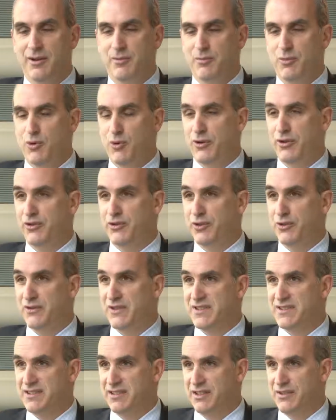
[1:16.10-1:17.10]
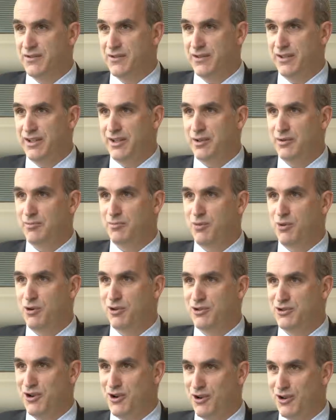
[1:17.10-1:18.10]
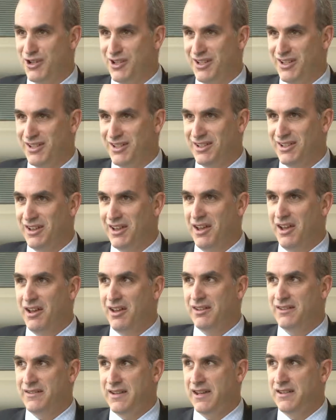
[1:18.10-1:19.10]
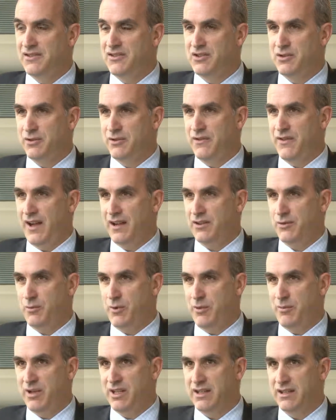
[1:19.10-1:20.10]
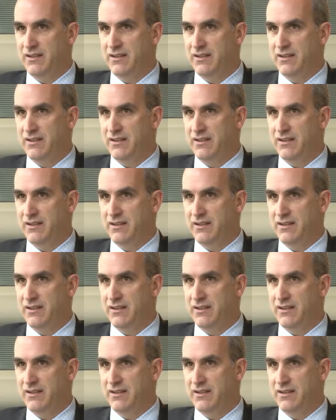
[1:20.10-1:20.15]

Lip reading: poor service delivery, poor targeting, tends to affect women.